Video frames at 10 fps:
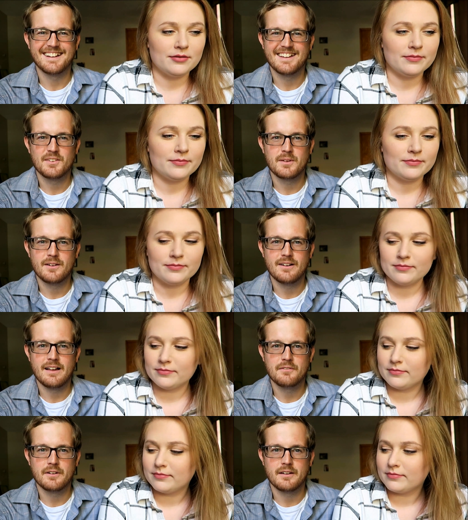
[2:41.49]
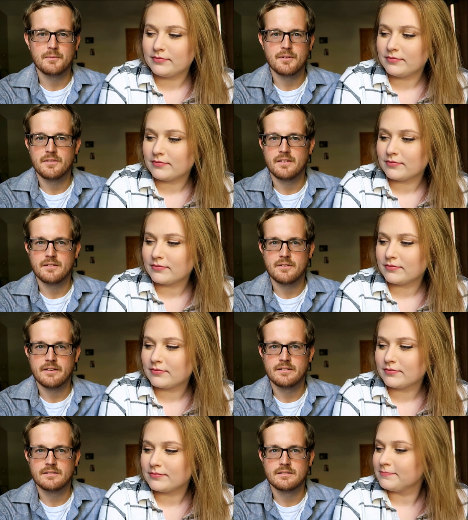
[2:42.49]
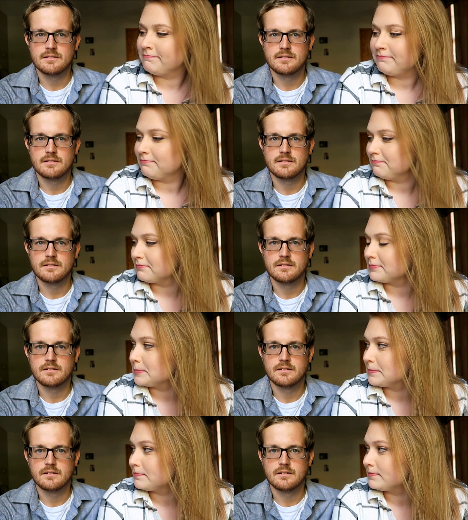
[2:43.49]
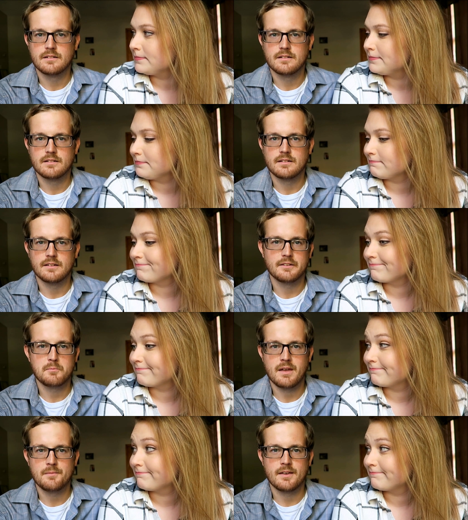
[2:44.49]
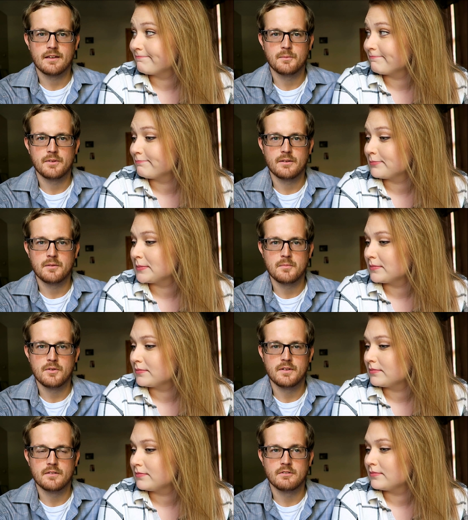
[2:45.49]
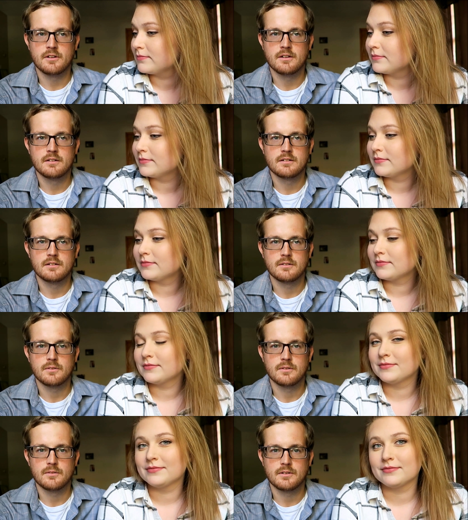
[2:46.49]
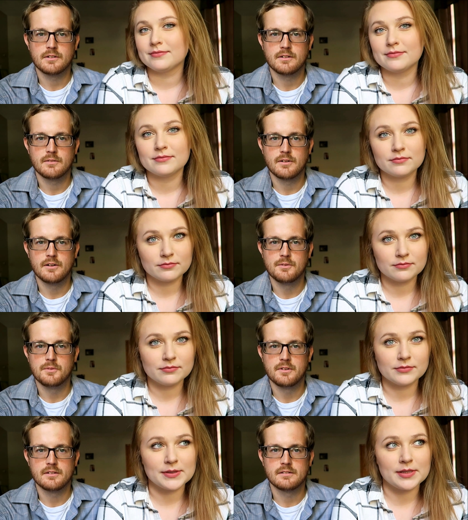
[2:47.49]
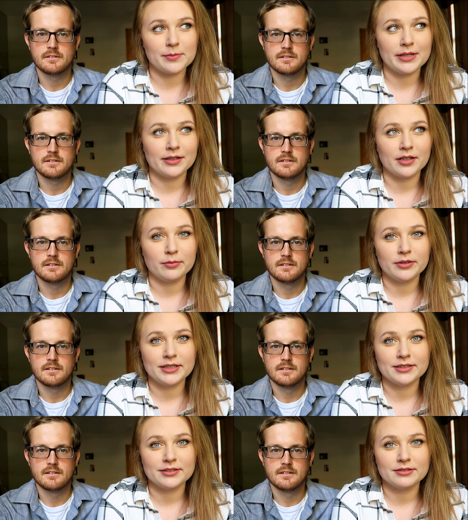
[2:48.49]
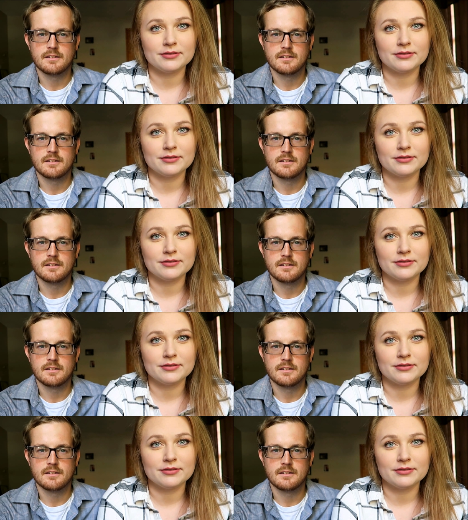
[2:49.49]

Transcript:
Speaker 1: I guess we don't have one anymore then, right?
Speaker 2: Mm-mm.
Speaker 1: Unless Batman comes out with a movie every year. We're, we're hosed.
Speaker 2: It's been a couple
Speaker 1: years.